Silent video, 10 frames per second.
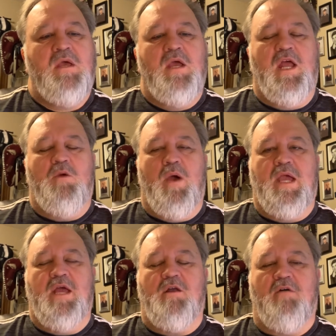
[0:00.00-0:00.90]
anyway,
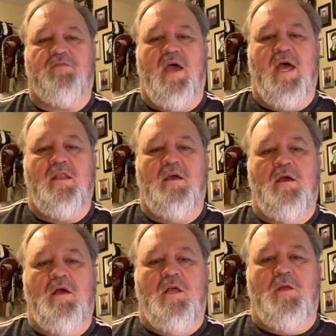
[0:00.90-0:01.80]
getting off that,
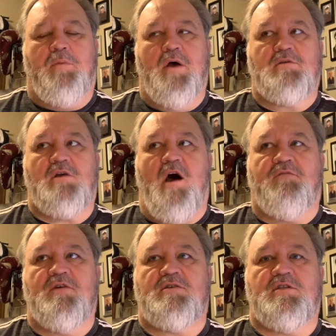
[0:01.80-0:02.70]
the post
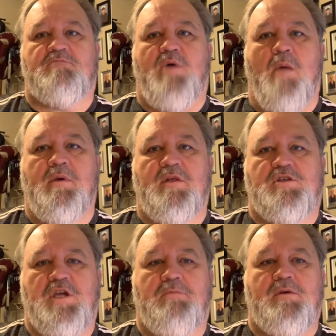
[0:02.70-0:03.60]
office is probably the
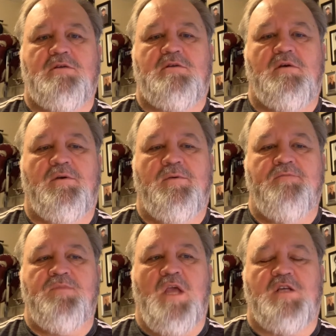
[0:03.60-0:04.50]
cheapest,
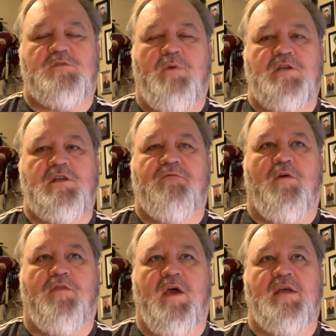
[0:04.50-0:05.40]
especially for
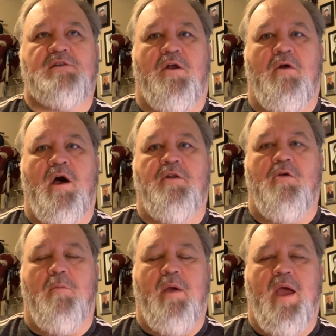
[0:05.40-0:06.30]
things that are under
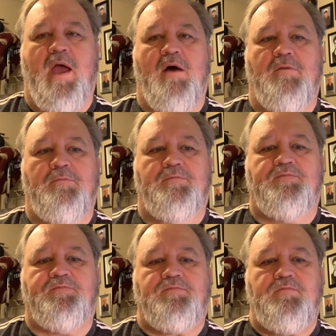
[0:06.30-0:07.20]
a pound.
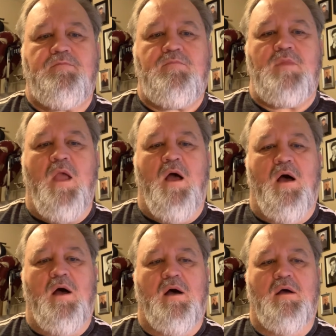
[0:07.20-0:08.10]

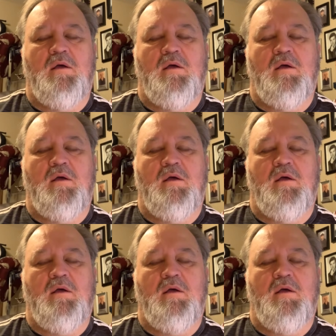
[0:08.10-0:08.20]
Uh,